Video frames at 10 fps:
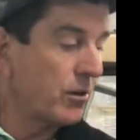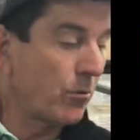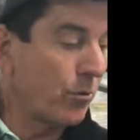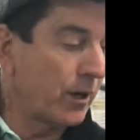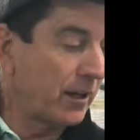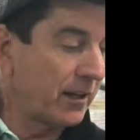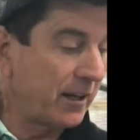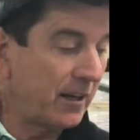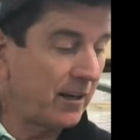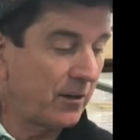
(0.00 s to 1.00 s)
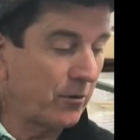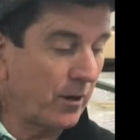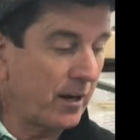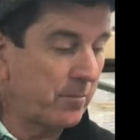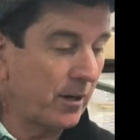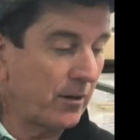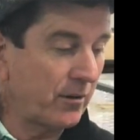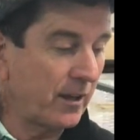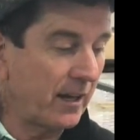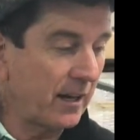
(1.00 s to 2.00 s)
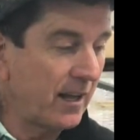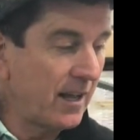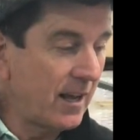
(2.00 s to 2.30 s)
is a really great putter that